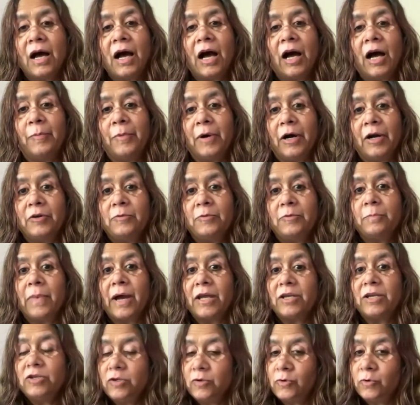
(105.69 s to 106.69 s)
about
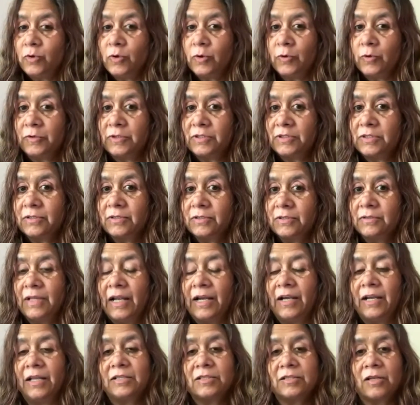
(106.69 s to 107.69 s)
my new course
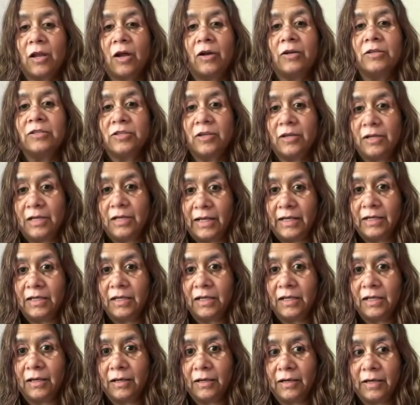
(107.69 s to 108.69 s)
that has launched on
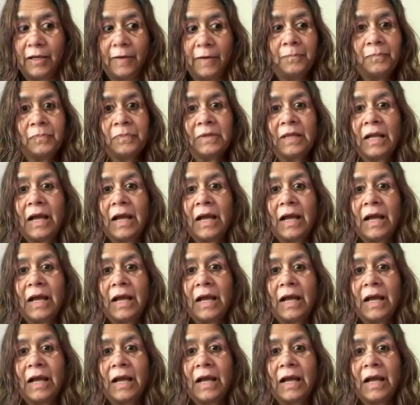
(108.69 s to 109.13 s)
LinkedIn Learning.